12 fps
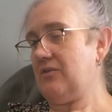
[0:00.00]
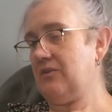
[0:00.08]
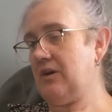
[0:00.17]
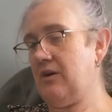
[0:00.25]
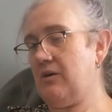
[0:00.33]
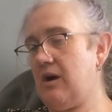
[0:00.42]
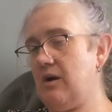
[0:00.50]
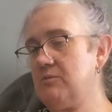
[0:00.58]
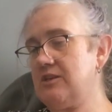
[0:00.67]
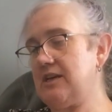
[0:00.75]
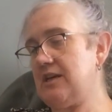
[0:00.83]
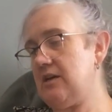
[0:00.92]
So I'm
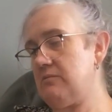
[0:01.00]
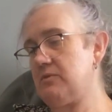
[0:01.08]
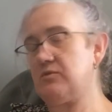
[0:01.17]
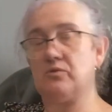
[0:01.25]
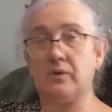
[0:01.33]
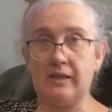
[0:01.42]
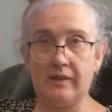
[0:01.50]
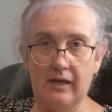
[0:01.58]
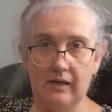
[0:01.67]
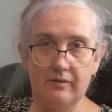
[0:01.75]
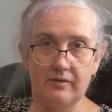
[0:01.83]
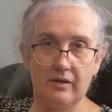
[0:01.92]
going to keep doing
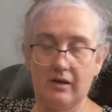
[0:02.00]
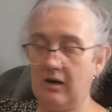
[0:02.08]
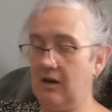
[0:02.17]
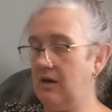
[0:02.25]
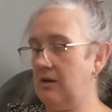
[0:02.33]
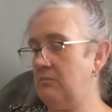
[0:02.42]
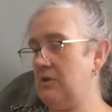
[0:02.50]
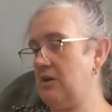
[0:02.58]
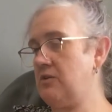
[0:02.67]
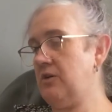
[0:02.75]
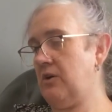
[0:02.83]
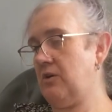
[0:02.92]
that.
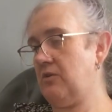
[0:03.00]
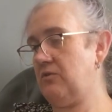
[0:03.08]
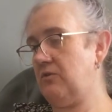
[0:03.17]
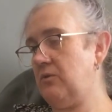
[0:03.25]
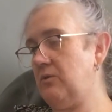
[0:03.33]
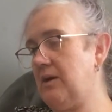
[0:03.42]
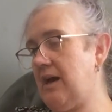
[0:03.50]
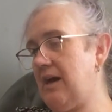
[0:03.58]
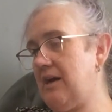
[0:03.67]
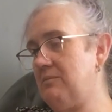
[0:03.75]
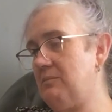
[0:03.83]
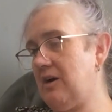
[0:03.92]
I'm going to
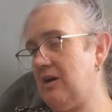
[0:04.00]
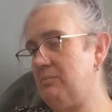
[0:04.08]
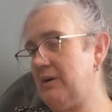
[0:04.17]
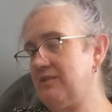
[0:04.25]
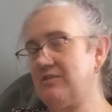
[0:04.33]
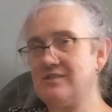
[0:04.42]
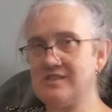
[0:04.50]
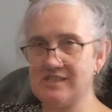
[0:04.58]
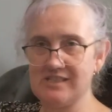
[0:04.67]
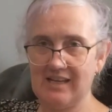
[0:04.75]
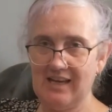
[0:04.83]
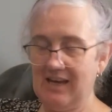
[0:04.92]
add my
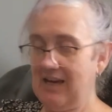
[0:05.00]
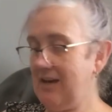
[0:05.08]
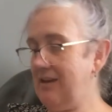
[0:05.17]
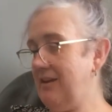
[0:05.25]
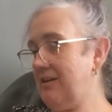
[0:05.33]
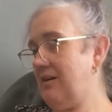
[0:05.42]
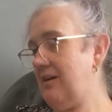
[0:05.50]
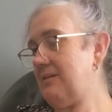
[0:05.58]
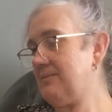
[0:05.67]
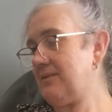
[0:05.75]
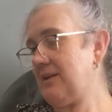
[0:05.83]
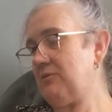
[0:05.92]
buttons, and then
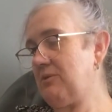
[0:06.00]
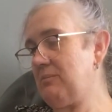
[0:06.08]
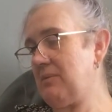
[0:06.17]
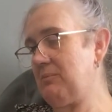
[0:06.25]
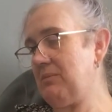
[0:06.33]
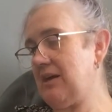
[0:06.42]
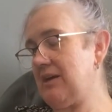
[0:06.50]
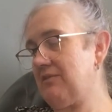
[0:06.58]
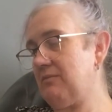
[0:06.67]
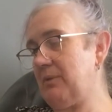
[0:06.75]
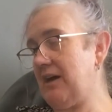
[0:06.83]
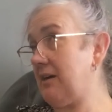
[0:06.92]
hopefully when Mum
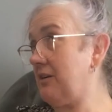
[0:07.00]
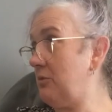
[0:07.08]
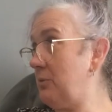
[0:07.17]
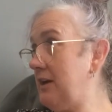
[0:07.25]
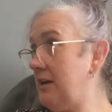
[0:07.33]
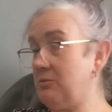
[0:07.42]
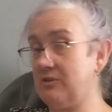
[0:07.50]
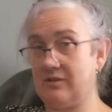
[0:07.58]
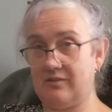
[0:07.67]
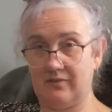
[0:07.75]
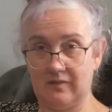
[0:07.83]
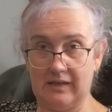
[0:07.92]
gets back I'll be able to
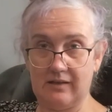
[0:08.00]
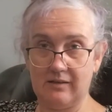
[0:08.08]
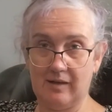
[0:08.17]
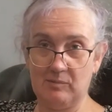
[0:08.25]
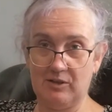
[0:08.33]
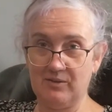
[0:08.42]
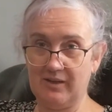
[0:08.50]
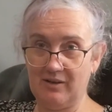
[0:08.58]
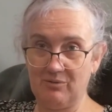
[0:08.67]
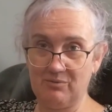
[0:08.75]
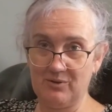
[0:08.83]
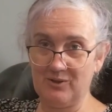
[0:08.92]
stand up long
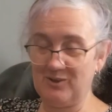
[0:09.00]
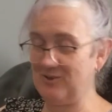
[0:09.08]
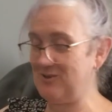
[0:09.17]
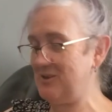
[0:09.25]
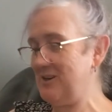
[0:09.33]
enough for her